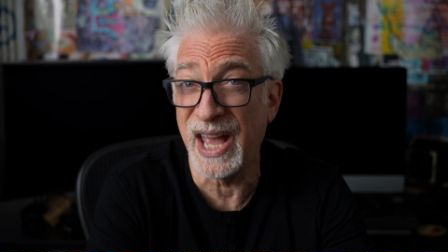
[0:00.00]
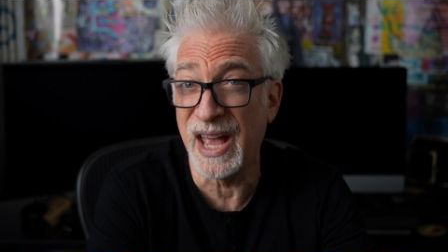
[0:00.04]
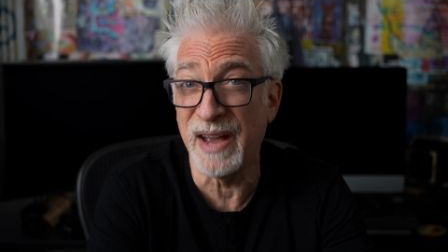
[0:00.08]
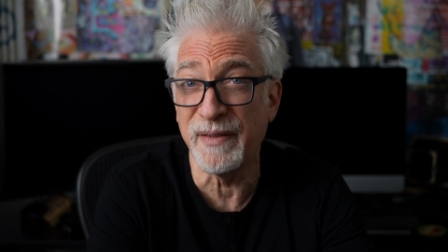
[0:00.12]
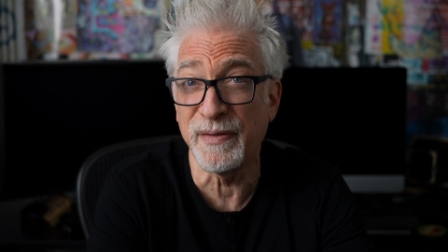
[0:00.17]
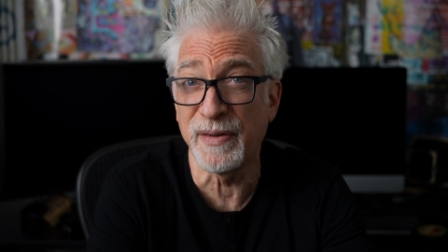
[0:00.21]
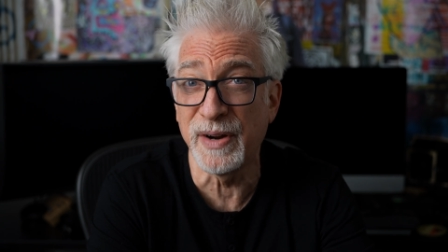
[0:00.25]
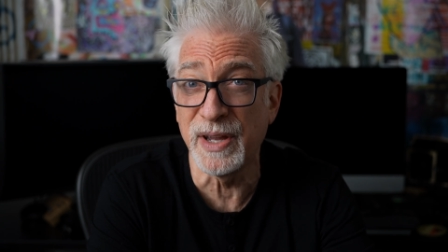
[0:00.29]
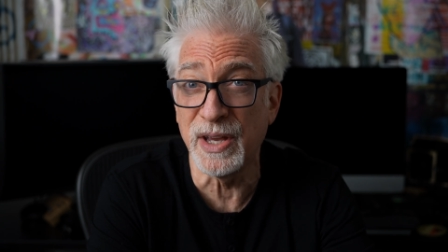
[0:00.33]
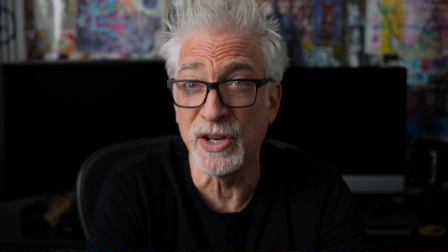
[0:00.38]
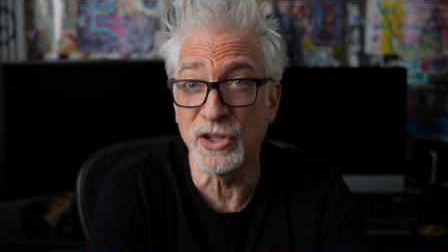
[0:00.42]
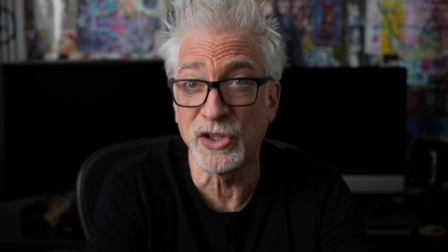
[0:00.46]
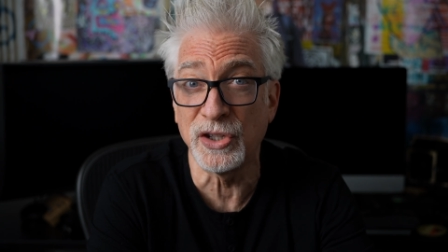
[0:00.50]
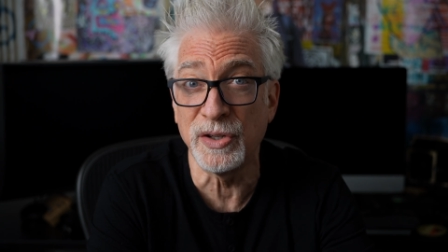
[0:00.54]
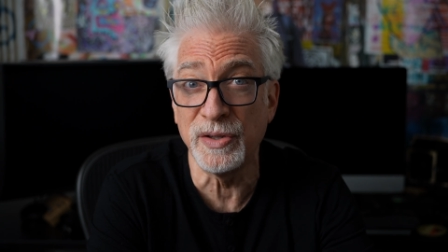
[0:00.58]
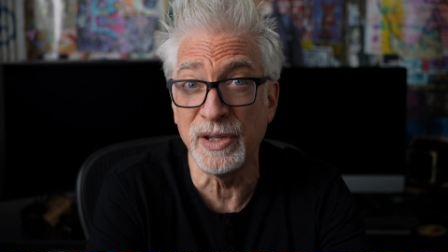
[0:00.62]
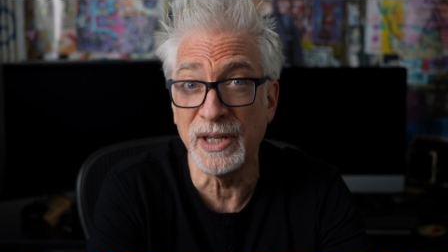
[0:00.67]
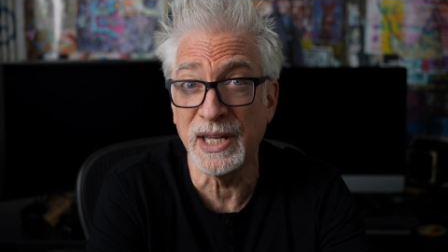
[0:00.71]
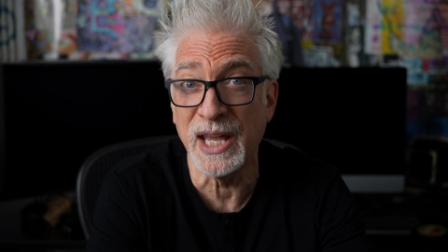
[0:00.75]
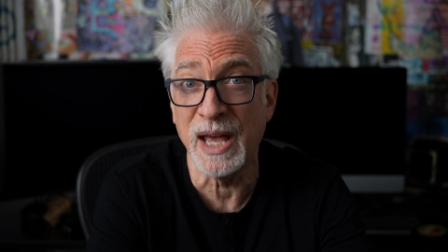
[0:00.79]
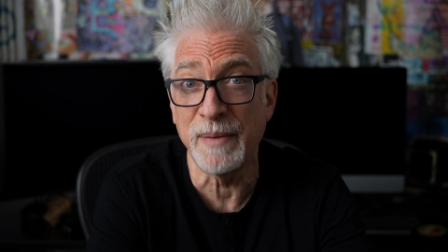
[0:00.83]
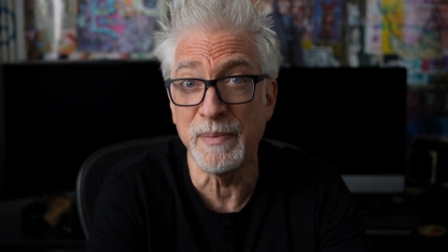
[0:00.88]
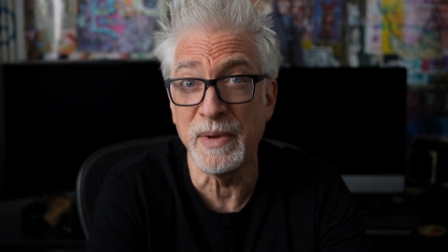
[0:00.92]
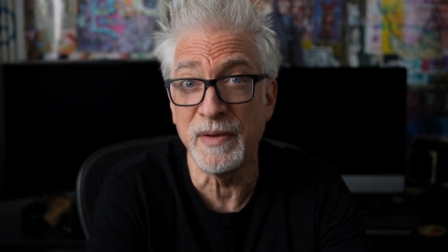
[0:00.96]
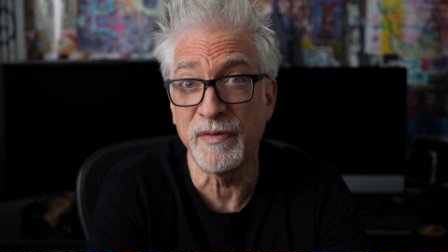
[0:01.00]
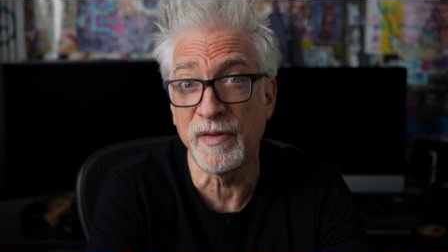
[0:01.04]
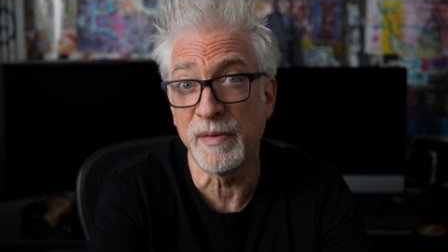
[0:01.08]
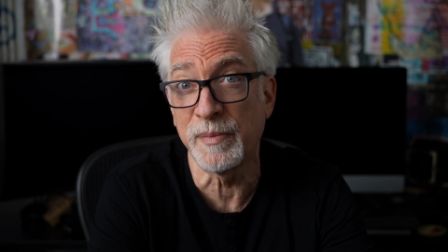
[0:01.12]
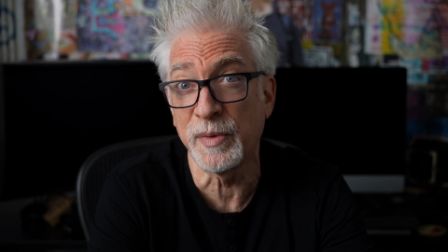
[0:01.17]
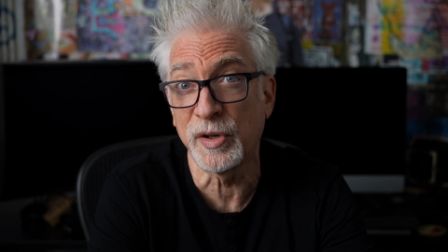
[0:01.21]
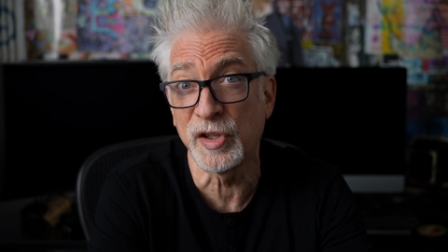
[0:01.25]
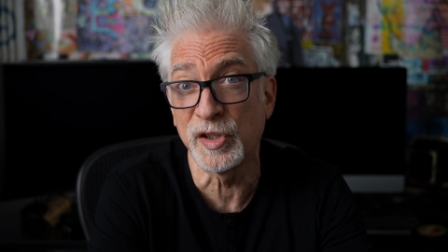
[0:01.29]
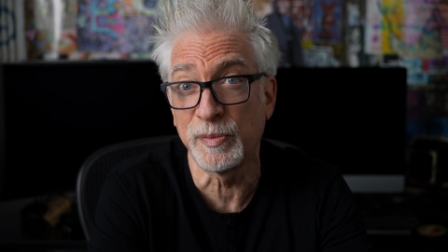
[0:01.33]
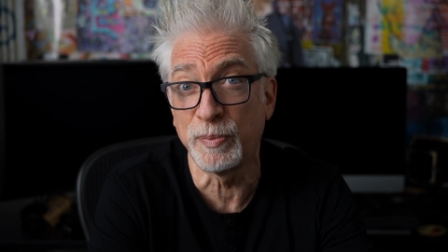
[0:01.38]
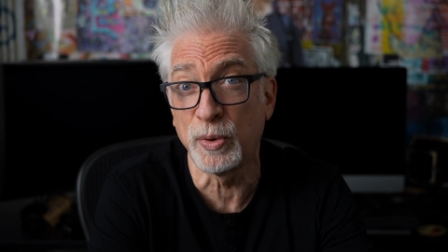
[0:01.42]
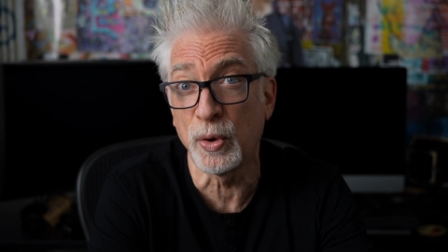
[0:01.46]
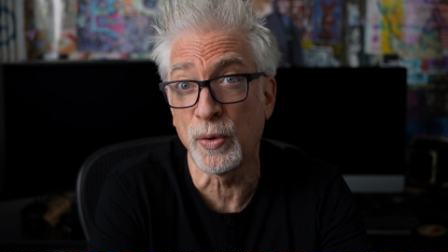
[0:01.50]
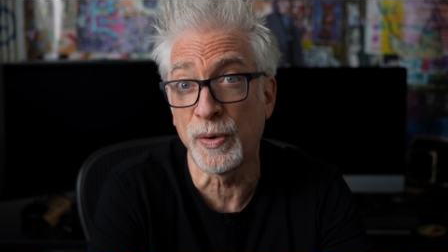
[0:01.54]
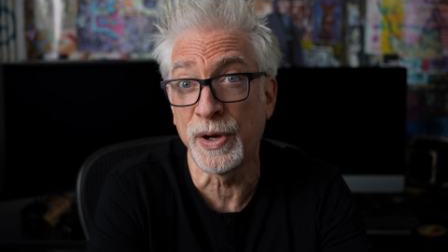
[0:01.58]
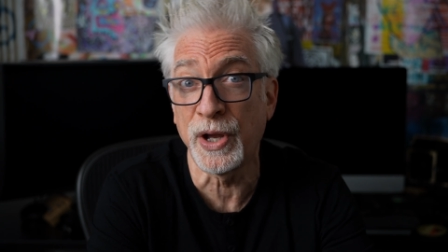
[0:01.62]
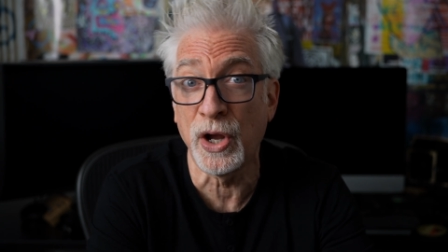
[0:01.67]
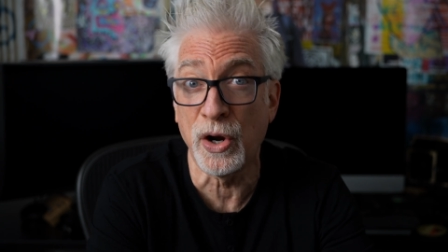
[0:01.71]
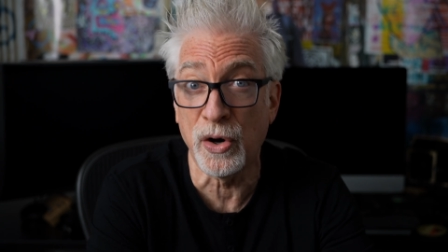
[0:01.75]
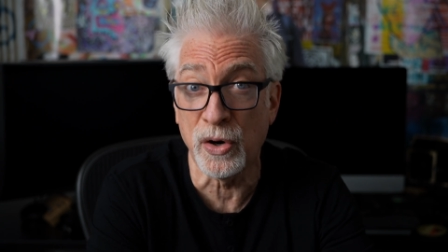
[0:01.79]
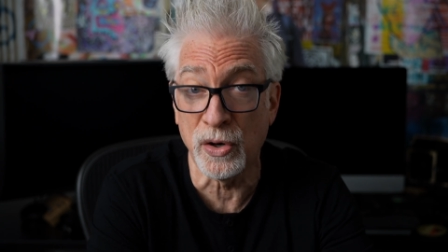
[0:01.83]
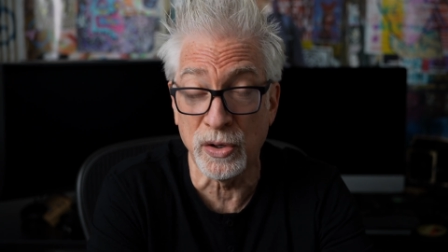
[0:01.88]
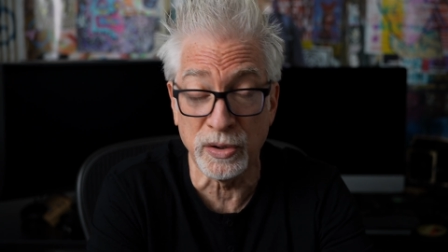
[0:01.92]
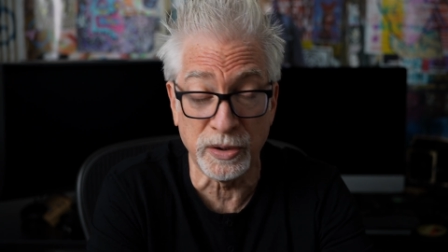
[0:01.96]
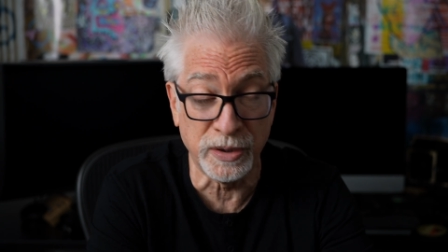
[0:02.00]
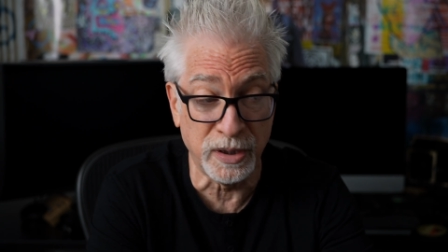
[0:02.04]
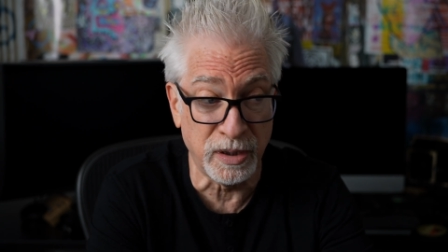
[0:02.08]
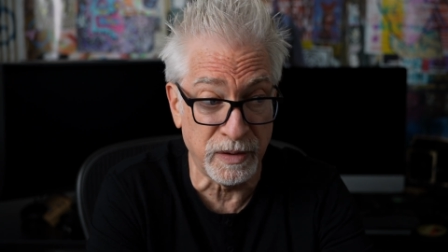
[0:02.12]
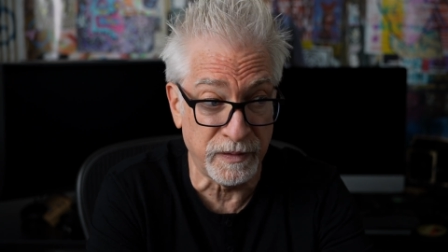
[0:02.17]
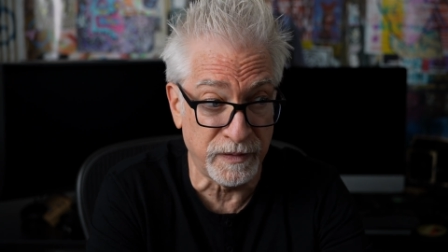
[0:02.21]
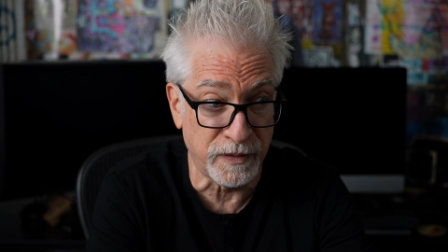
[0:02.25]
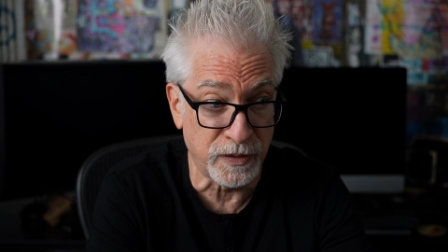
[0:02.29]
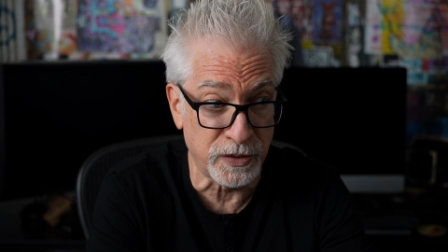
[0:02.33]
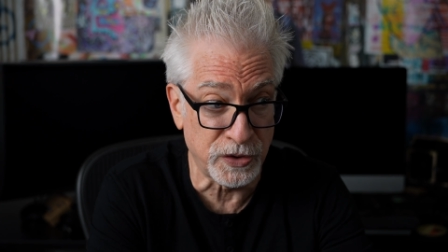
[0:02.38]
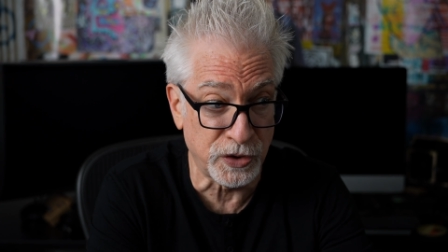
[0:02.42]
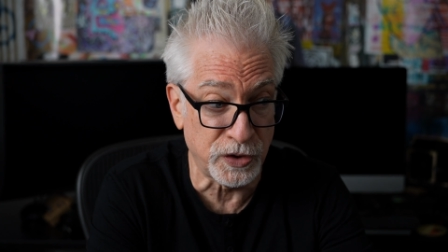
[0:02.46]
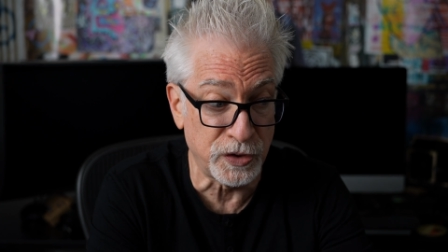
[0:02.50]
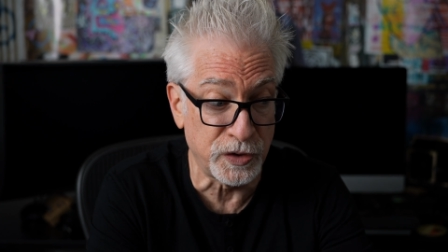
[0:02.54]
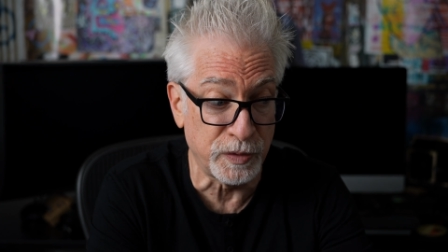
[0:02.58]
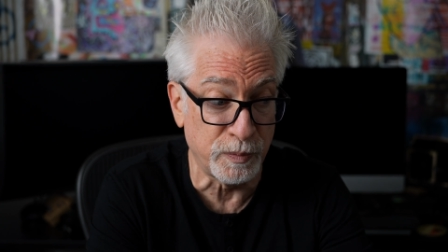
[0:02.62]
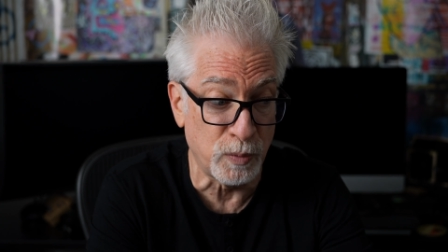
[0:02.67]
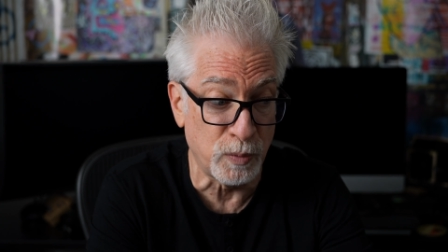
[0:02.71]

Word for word: every issue that kept me from exploring earlier versions